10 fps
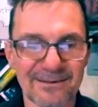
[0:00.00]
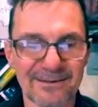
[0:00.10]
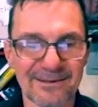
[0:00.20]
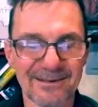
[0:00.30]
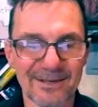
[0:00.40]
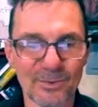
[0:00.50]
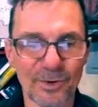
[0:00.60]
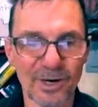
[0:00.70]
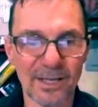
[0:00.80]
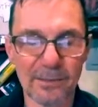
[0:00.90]
you
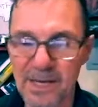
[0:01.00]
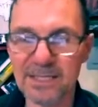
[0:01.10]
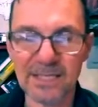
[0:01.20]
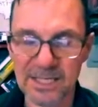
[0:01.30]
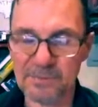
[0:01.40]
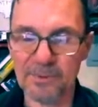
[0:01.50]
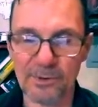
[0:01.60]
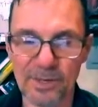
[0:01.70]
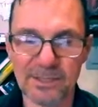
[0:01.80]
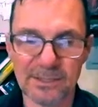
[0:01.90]
were an amazing
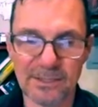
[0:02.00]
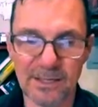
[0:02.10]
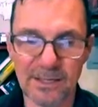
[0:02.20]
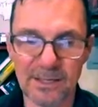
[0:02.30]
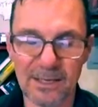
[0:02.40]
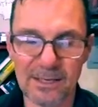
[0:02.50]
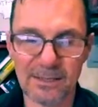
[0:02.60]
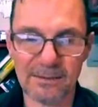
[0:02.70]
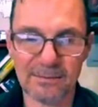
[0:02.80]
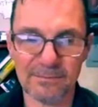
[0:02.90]
experience,
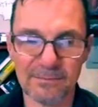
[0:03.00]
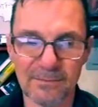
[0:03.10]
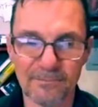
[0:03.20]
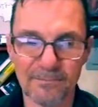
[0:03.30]
and